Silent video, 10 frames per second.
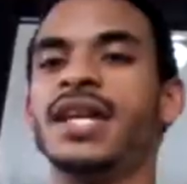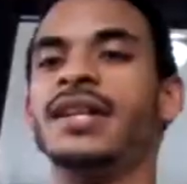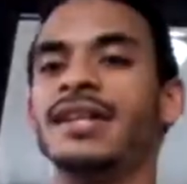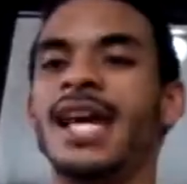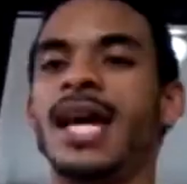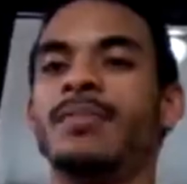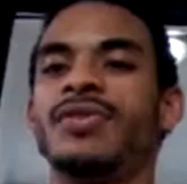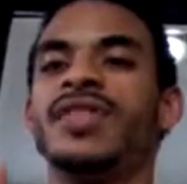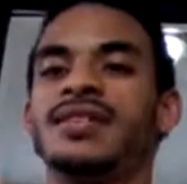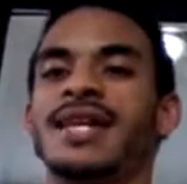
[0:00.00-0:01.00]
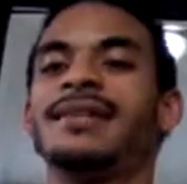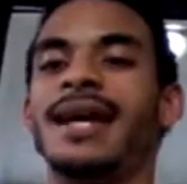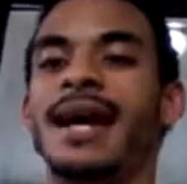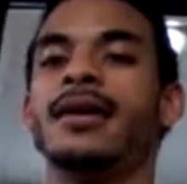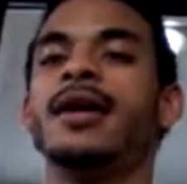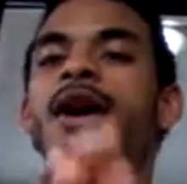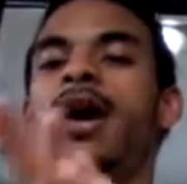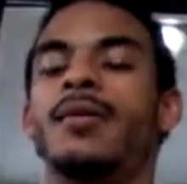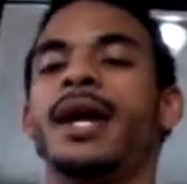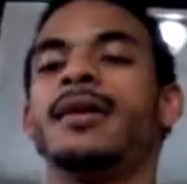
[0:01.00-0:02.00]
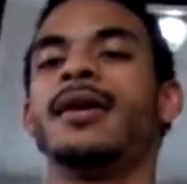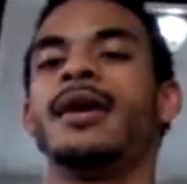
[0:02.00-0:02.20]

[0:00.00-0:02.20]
be in the game and things like that. Alright,